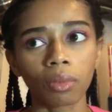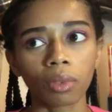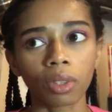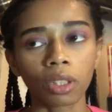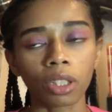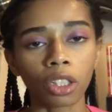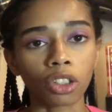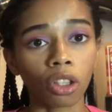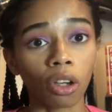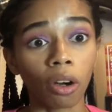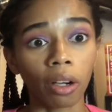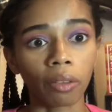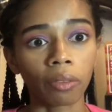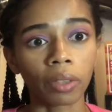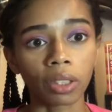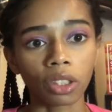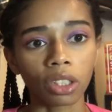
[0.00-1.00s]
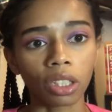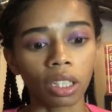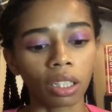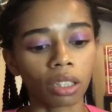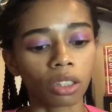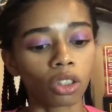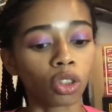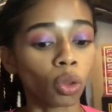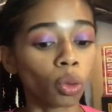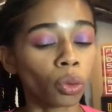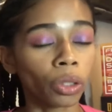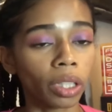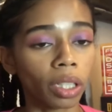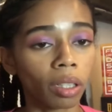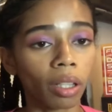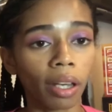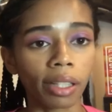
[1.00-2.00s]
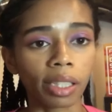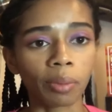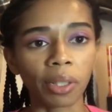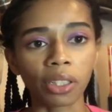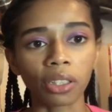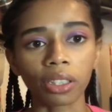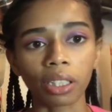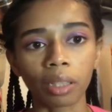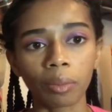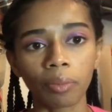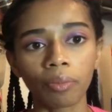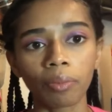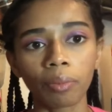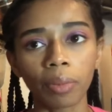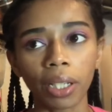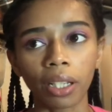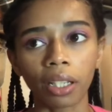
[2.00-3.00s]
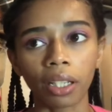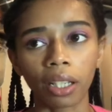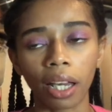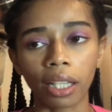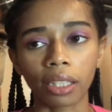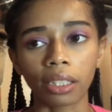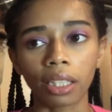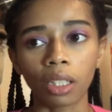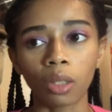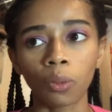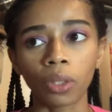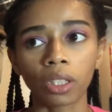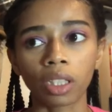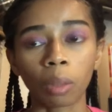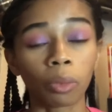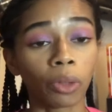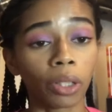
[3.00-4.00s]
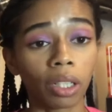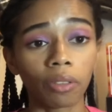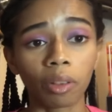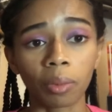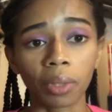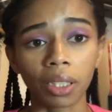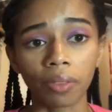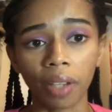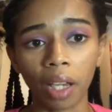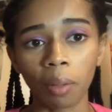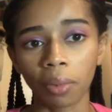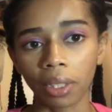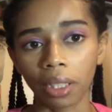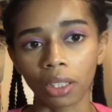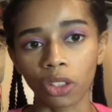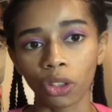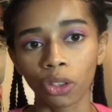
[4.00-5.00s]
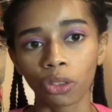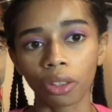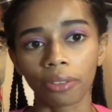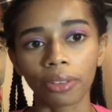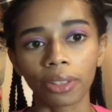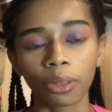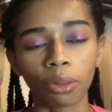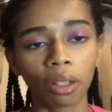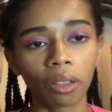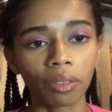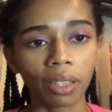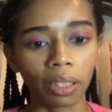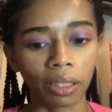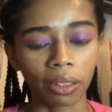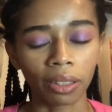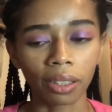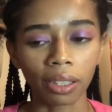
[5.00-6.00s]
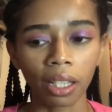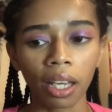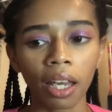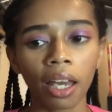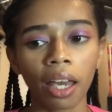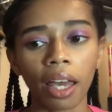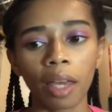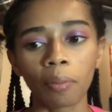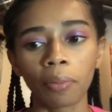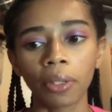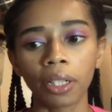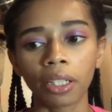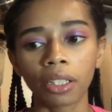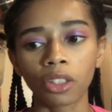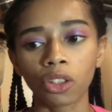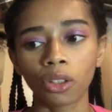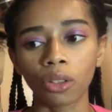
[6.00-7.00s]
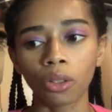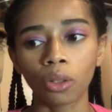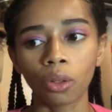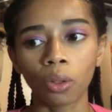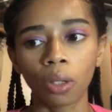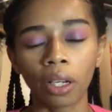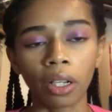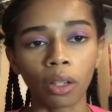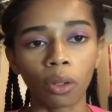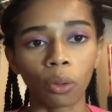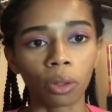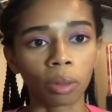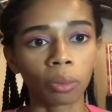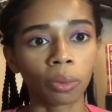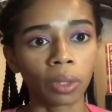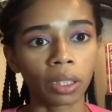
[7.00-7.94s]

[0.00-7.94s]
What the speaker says: such a heart-wrenching story, especially being as he was separated from his family and children for 12 years and put into a horrible